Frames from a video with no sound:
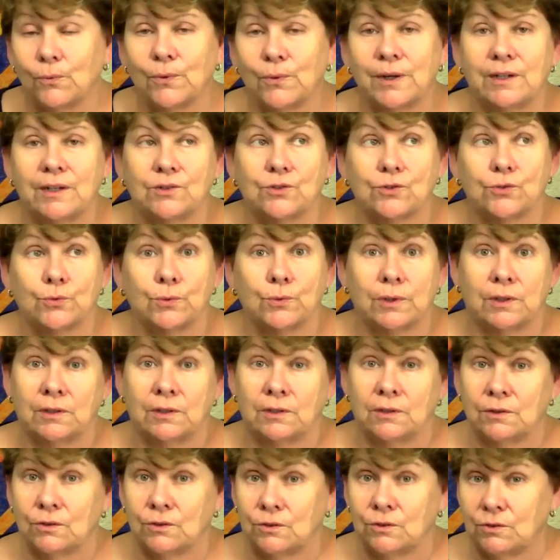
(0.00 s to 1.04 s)
which
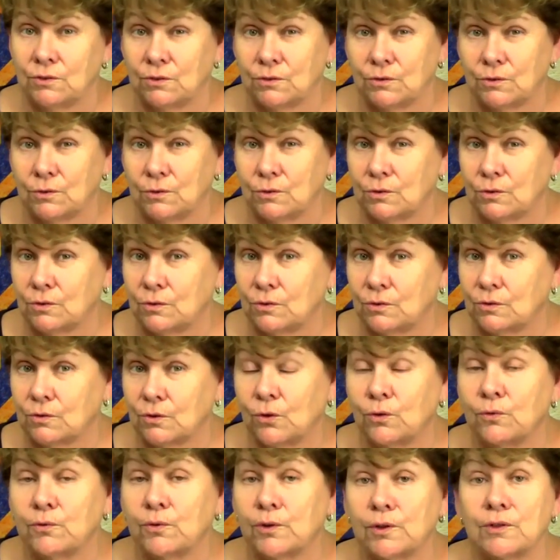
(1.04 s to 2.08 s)
was
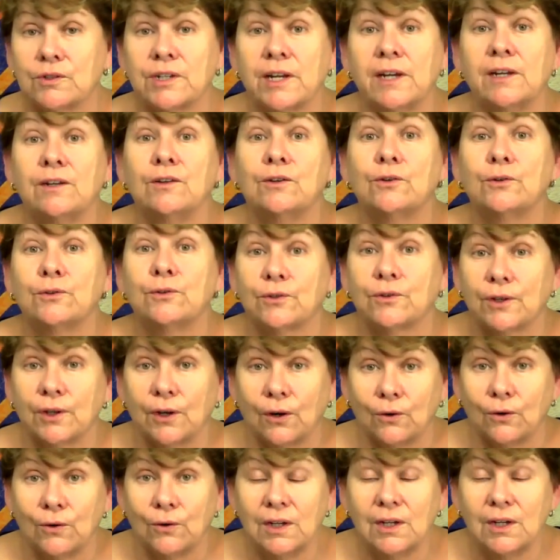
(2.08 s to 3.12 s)
over ten years
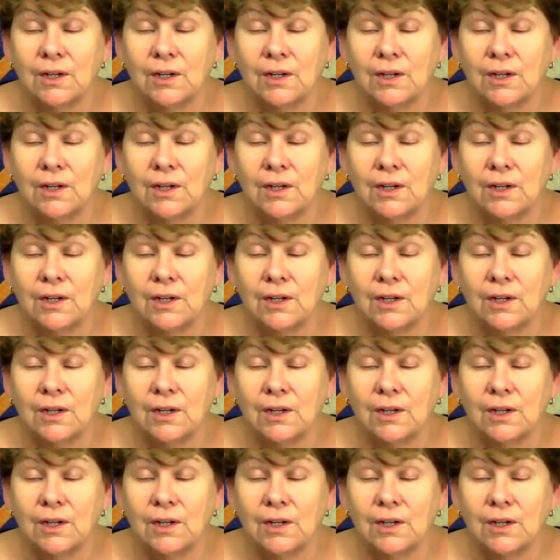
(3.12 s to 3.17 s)
ago.